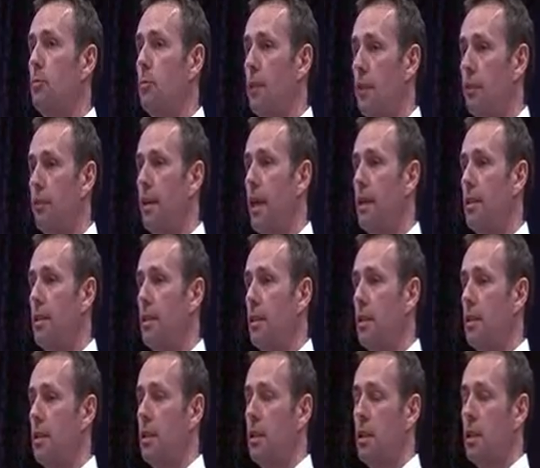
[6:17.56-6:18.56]
with the
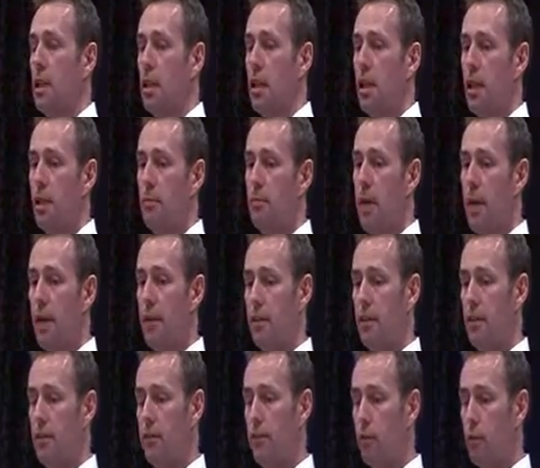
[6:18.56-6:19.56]
vendor. I
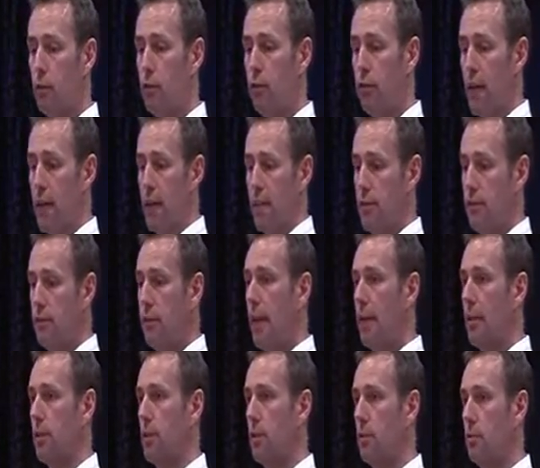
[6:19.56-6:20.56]
had the 4 flats
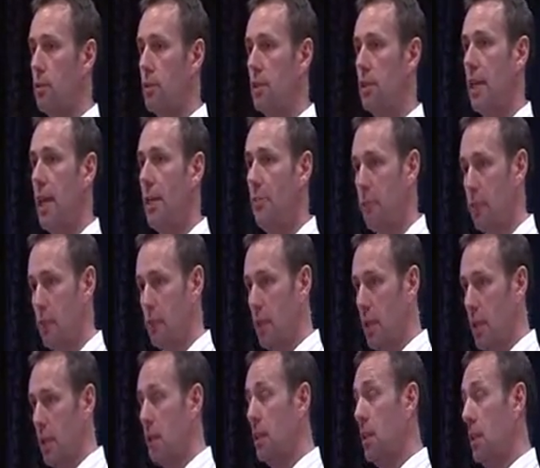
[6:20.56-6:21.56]
valued
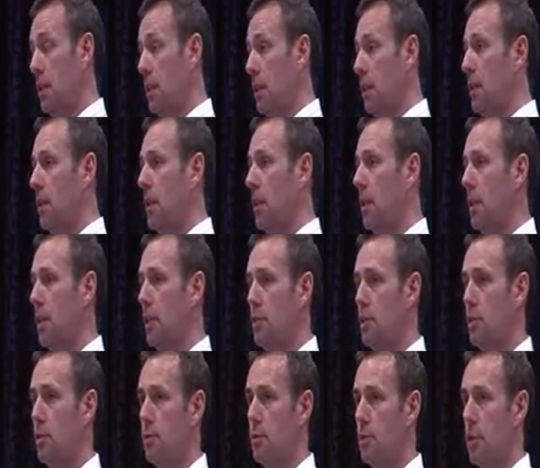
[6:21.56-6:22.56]
separately
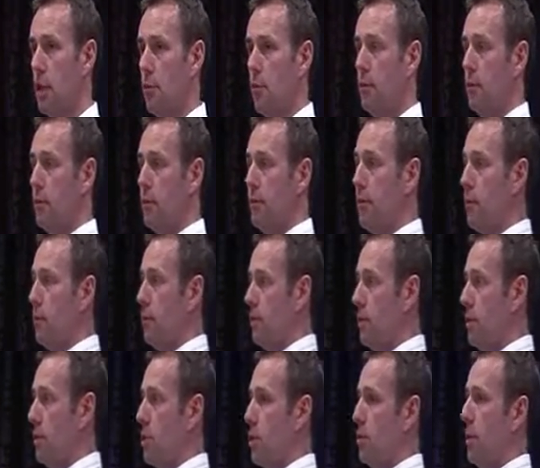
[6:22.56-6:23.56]
to a total of
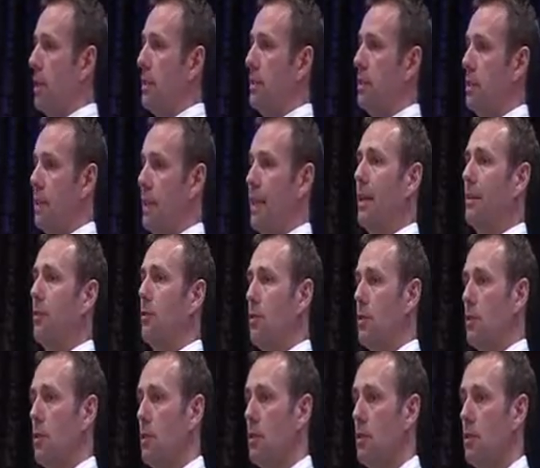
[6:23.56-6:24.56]

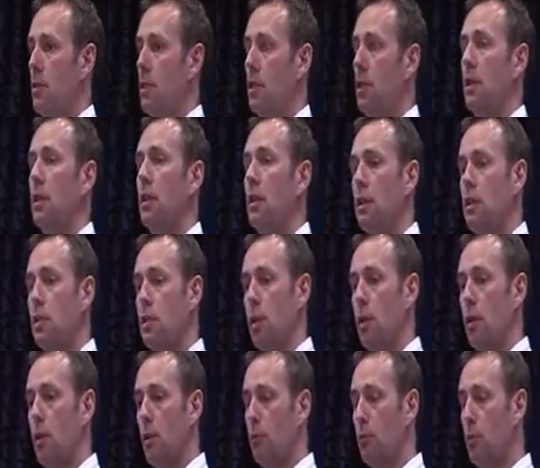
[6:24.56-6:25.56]
420,000.
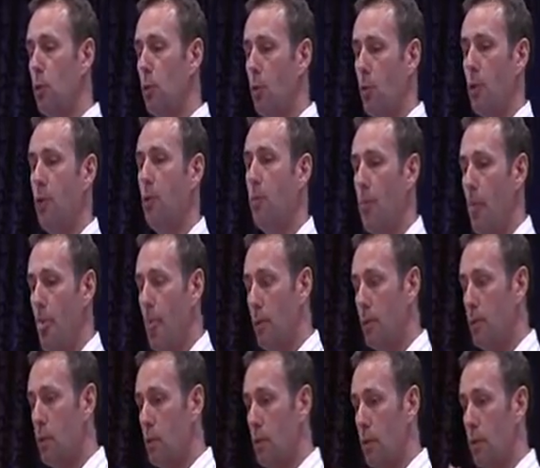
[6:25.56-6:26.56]
So I bought them
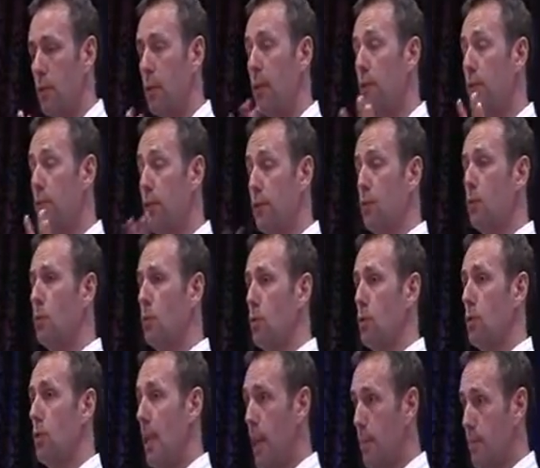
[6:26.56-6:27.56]
on
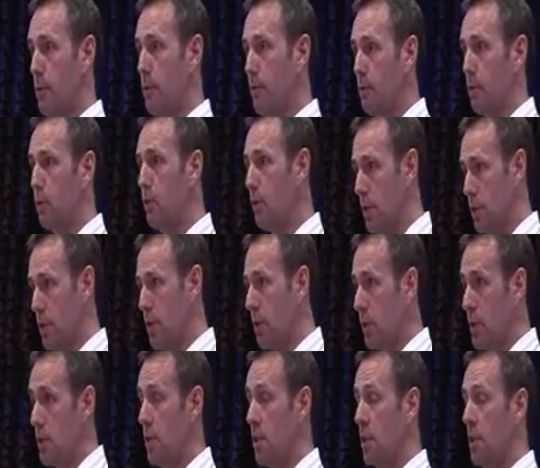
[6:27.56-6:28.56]
4 separate
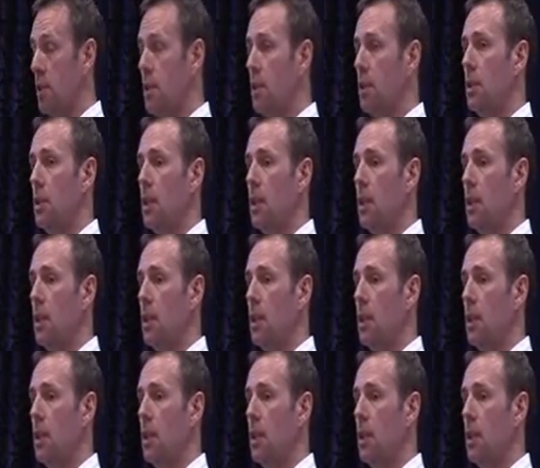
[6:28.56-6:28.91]
mortgages,